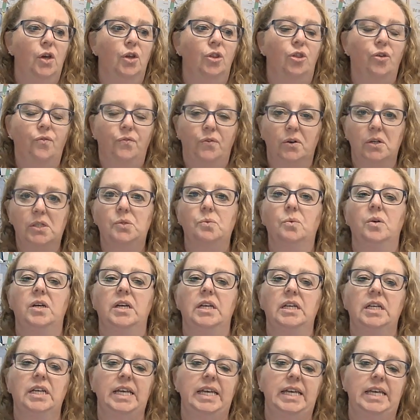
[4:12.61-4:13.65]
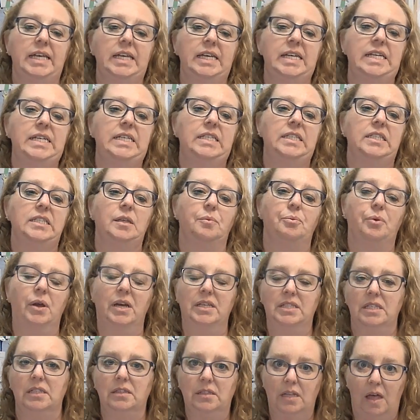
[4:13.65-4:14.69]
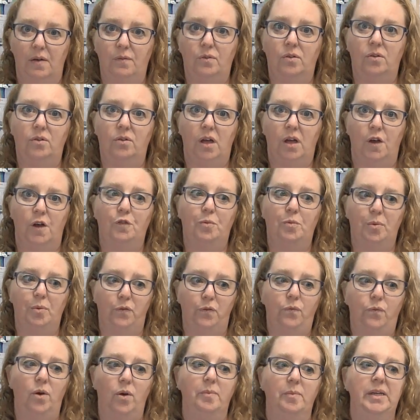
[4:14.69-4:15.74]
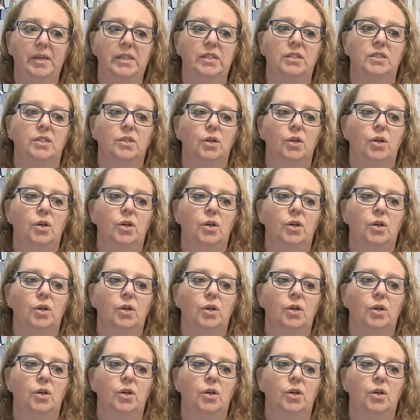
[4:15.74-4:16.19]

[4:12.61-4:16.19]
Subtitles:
The first one is the present level of performance.